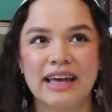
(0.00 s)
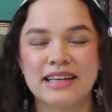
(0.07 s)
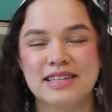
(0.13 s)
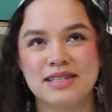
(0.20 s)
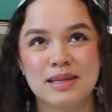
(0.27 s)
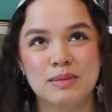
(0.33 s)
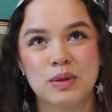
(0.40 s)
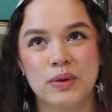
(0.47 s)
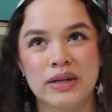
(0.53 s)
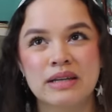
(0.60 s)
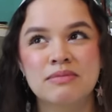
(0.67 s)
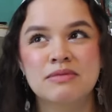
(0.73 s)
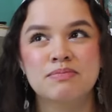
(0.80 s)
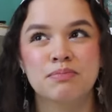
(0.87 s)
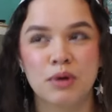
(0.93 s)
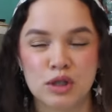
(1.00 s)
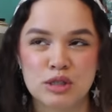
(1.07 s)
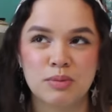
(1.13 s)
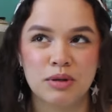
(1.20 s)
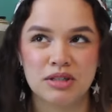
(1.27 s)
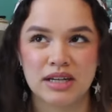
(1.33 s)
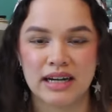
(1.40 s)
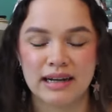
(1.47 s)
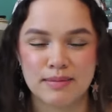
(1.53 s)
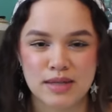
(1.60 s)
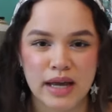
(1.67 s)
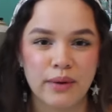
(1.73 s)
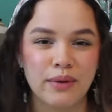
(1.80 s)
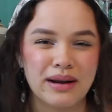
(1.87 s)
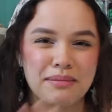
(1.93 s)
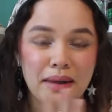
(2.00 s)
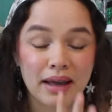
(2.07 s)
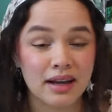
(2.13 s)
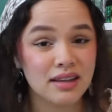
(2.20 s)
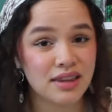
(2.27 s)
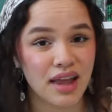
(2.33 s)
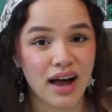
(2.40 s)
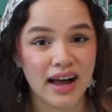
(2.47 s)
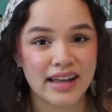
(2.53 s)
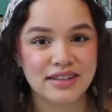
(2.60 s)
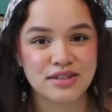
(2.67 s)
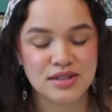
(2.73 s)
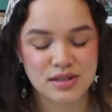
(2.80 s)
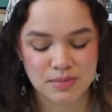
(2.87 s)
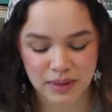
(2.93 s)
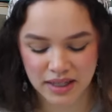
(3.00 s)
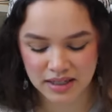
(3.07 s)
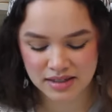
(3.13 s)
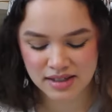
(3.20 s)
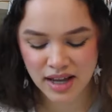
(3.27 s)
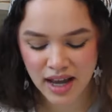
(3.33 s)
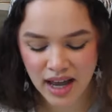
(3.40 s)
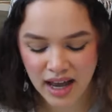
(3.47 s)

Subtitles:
since I'm going multiple times, I want to make a lot just because